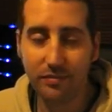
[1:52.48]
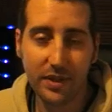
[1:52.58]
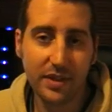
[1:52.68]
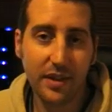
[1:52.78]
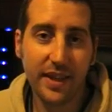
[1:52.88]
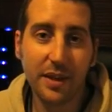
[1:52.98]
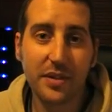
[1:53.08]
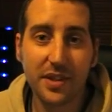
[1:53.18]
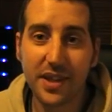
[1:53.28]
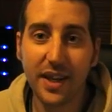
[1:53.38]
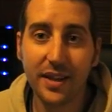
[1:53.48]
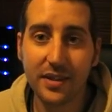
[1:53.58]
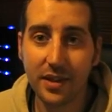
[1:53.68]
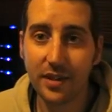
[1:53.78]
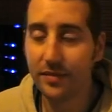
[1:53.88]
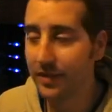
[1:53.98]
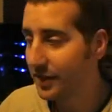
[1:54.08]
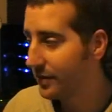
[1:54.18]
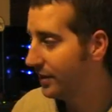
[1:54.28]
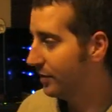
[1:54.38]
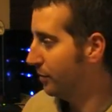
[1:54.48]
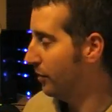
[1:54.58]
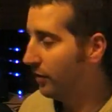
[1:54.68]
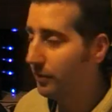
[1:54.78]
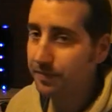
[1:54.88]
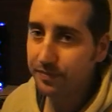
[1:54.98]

there's nothing else to say. So let's just move on.